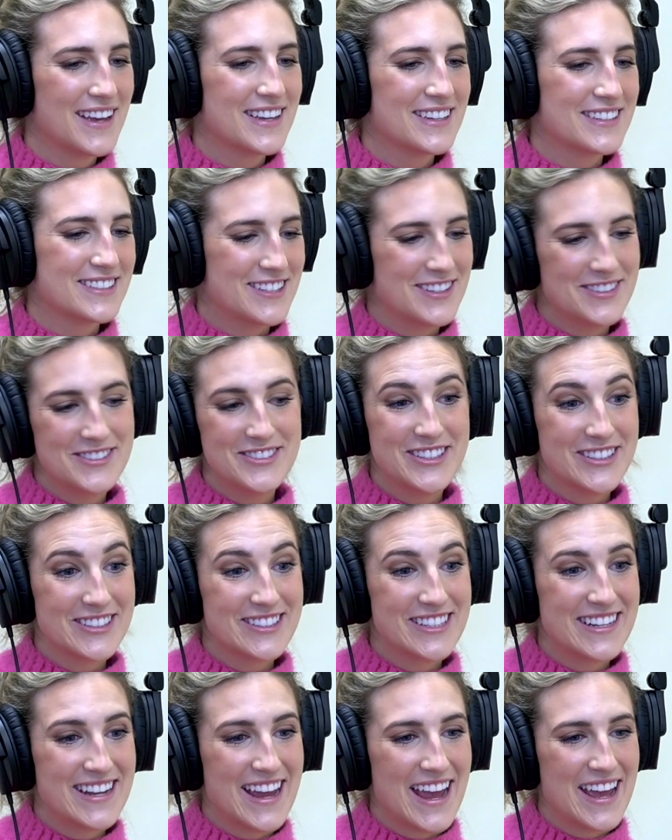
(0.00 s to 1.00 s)
So Jill,
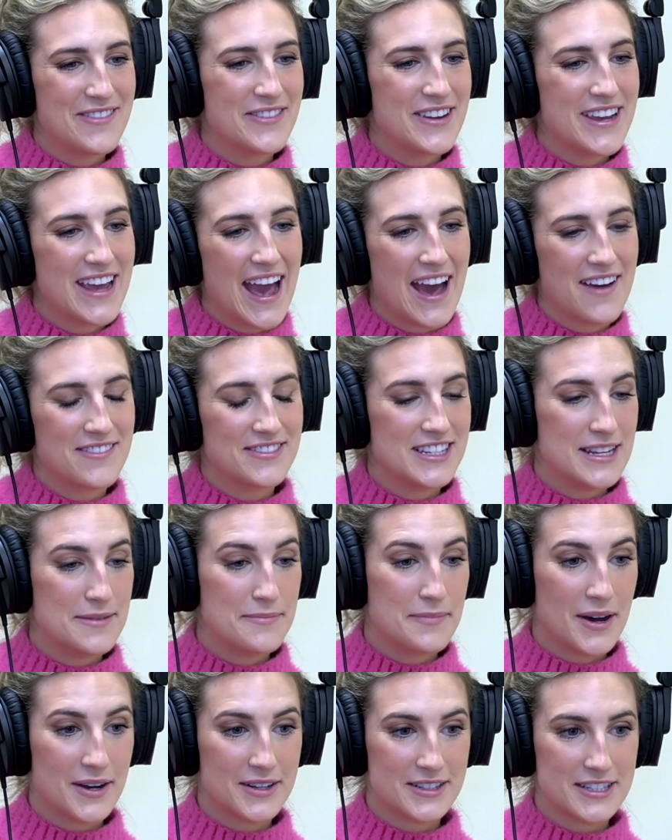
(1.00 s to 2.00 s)
today we have
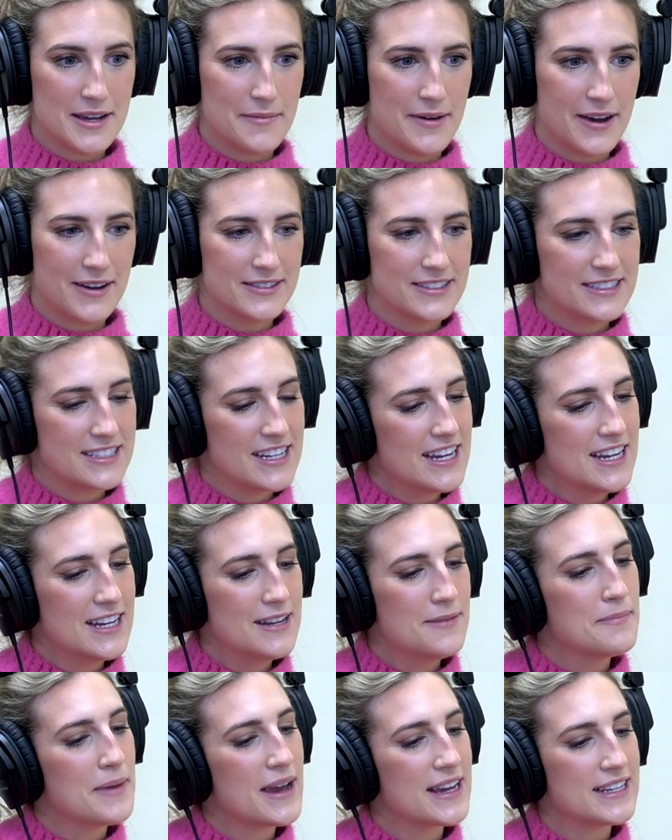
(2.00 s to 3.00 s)
debunked about
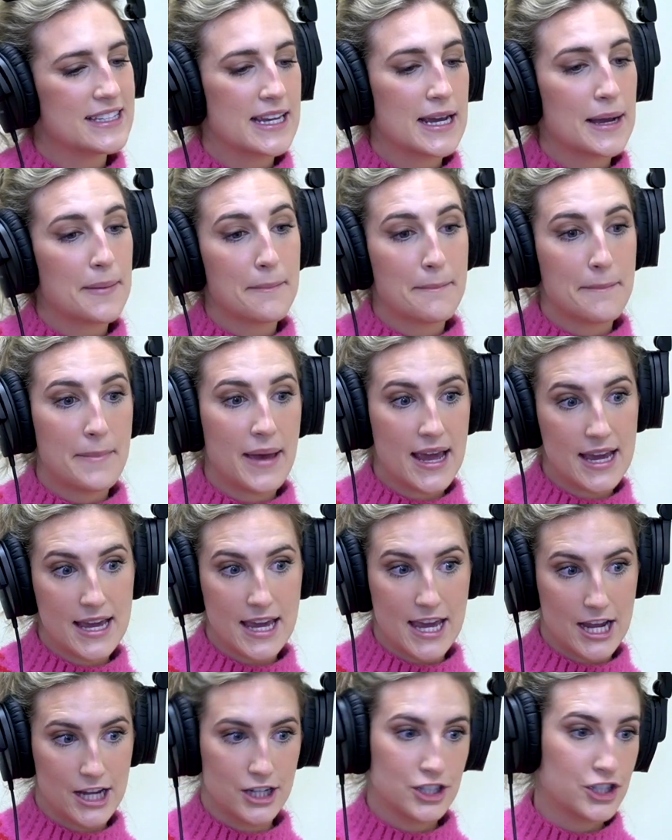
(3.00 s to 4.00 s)
10 basic
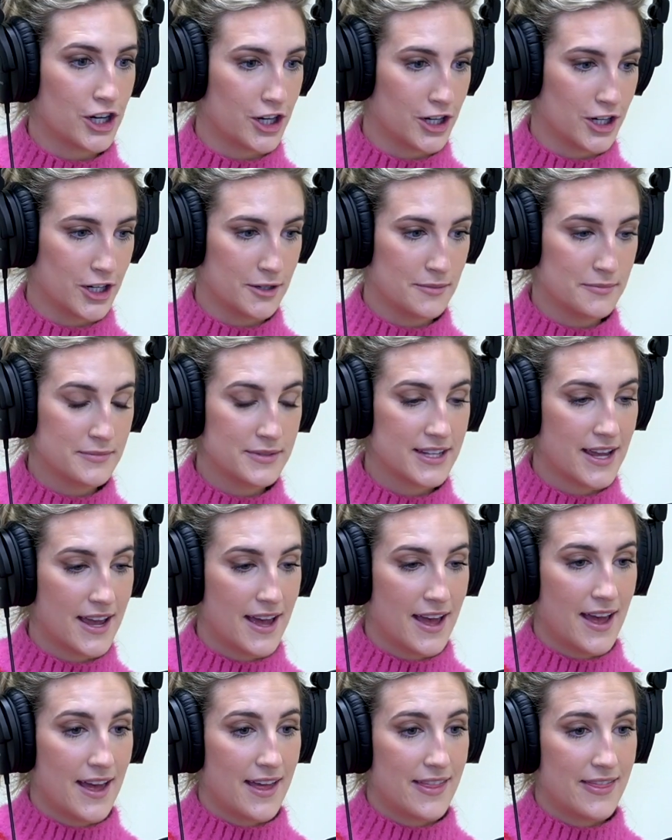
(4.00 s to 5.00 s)
banking terms
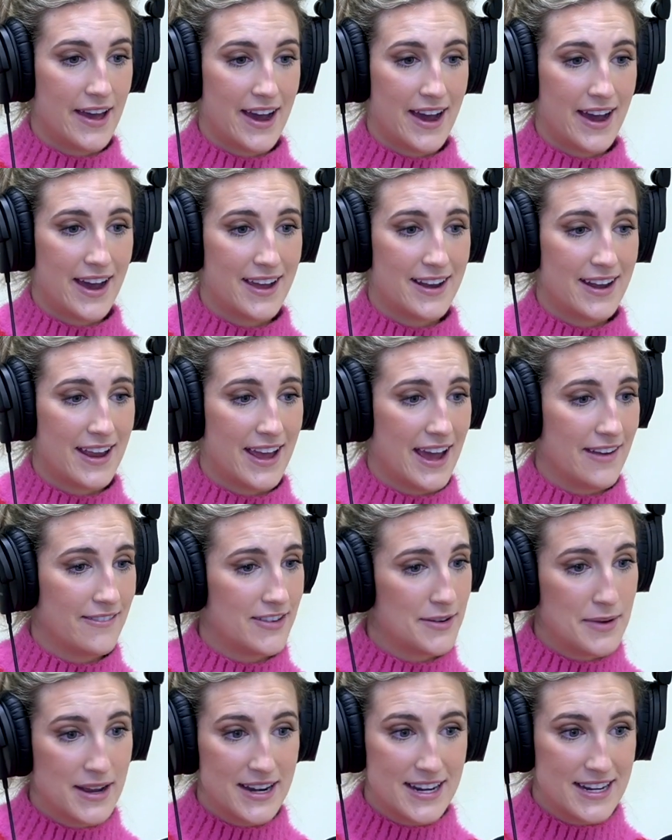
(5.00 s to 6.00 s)
that
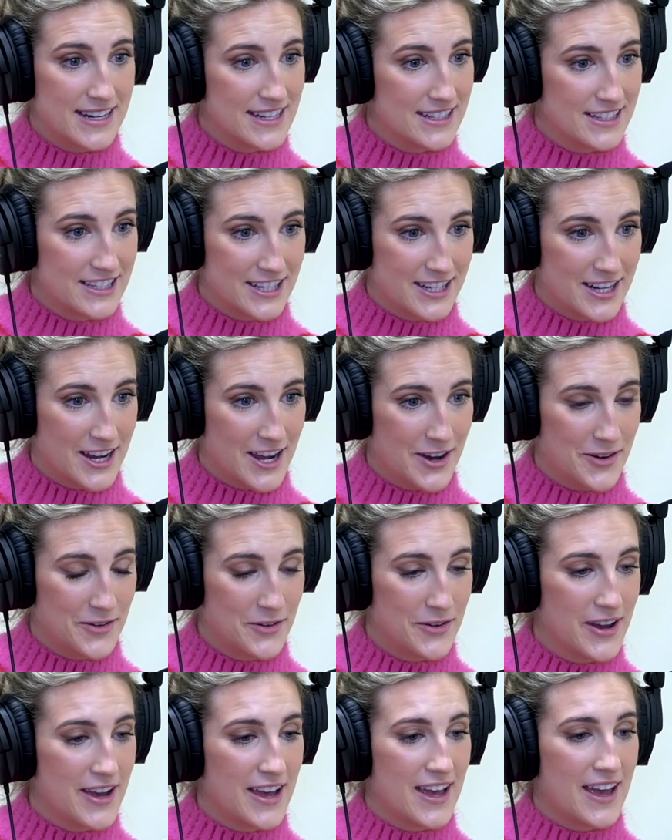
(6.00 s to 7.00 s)
everybody needs to
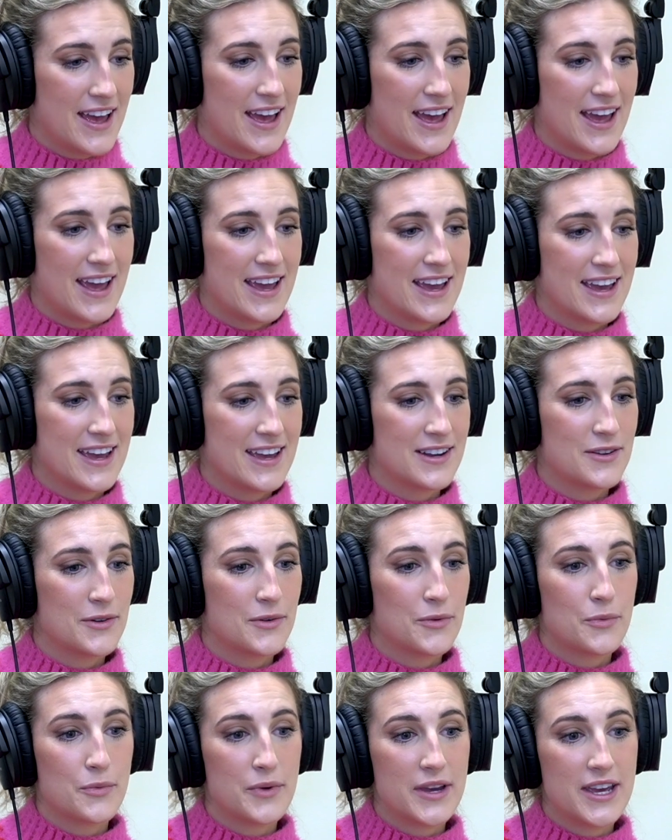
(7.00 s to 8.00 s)
know.
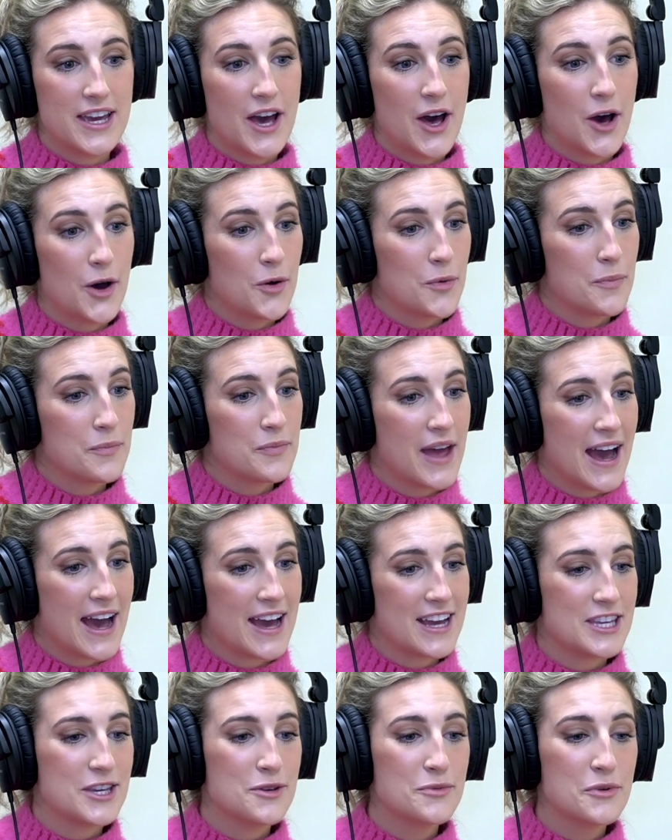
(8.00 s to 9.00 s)
And we hope
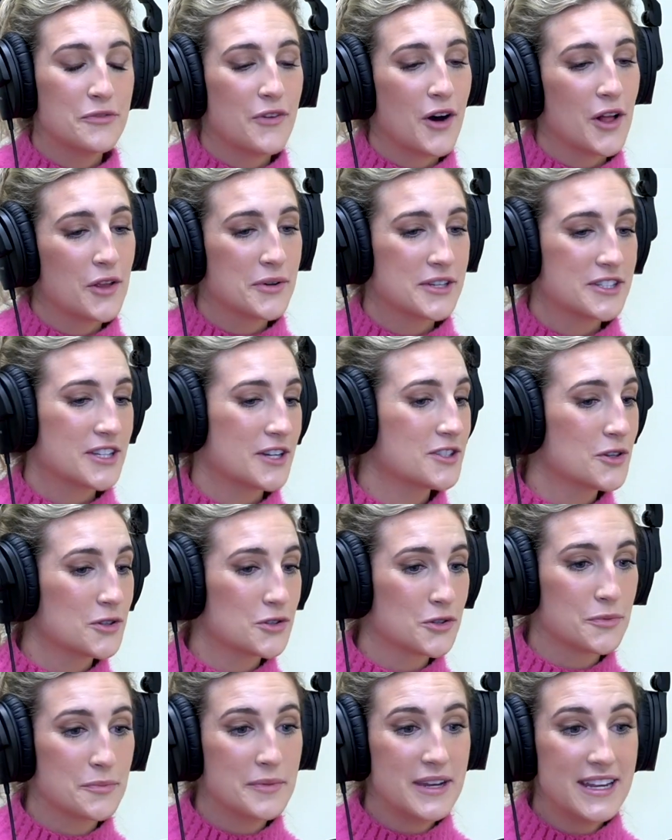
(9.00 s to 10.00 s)
that you will follow us on
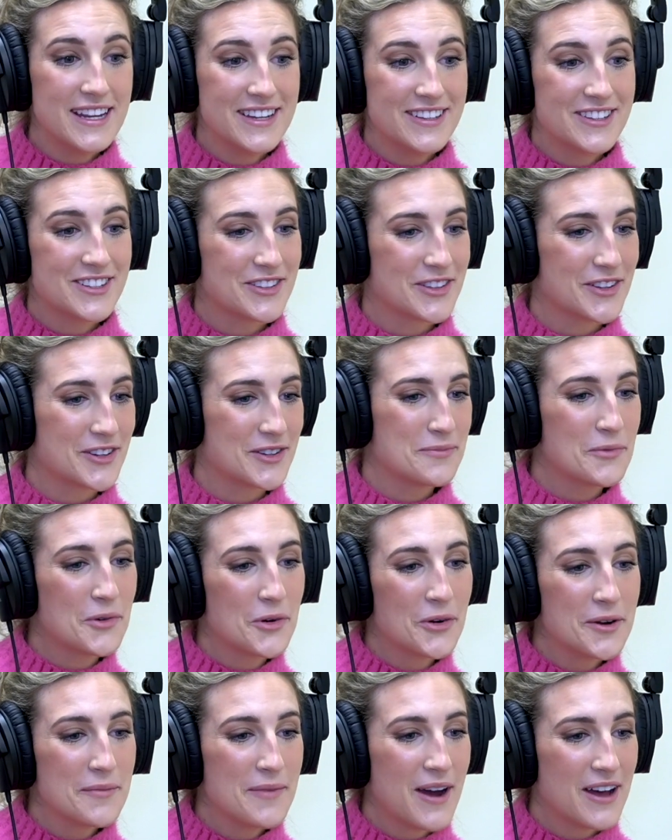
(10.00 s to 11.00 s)
social media to learn
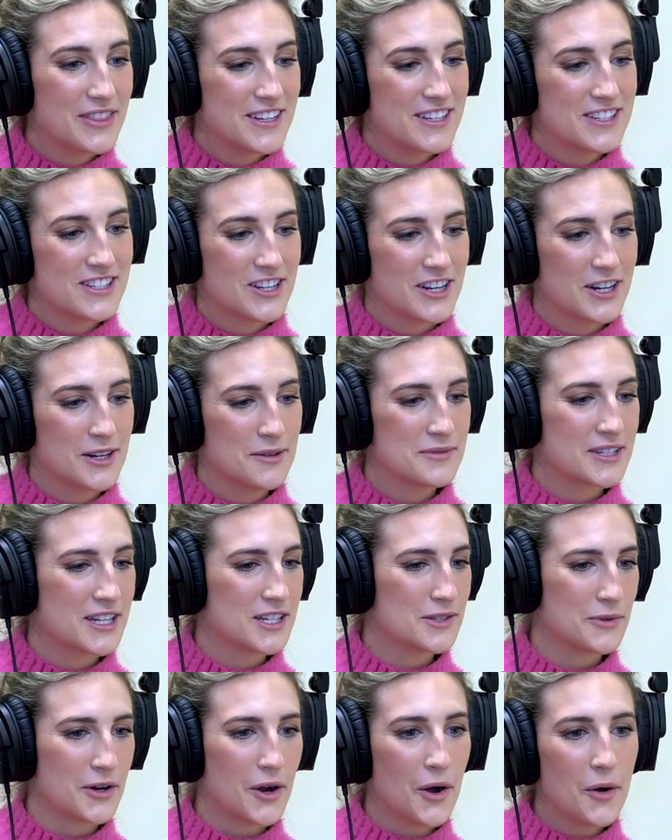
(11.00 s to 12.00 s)
more about these terms
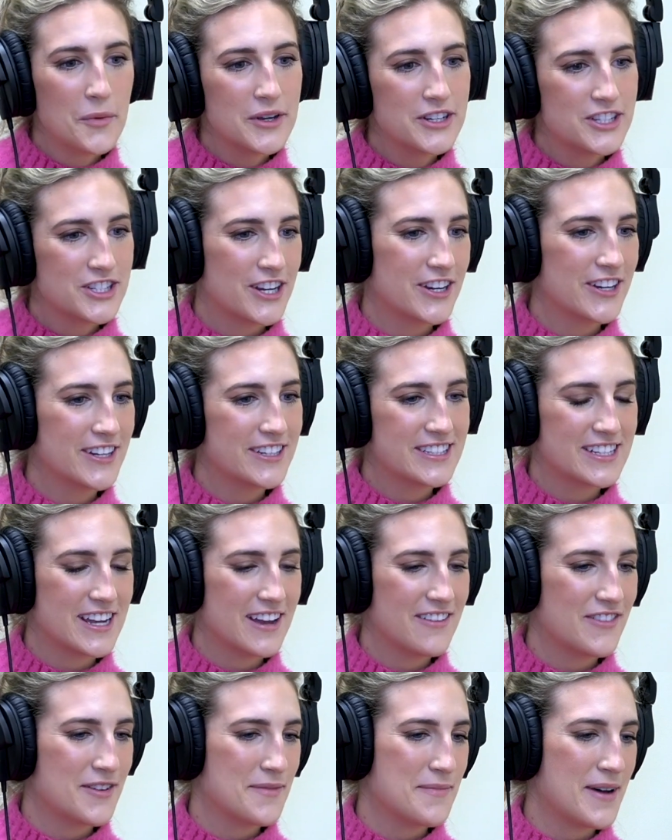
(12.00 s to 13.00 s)
because we're always sharing
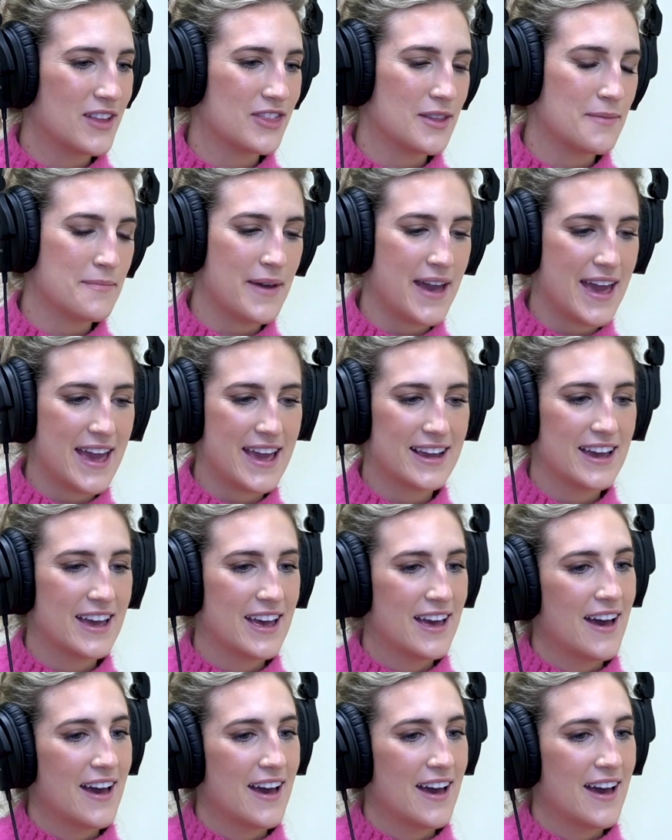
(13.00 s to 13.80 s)
stuff about the bank.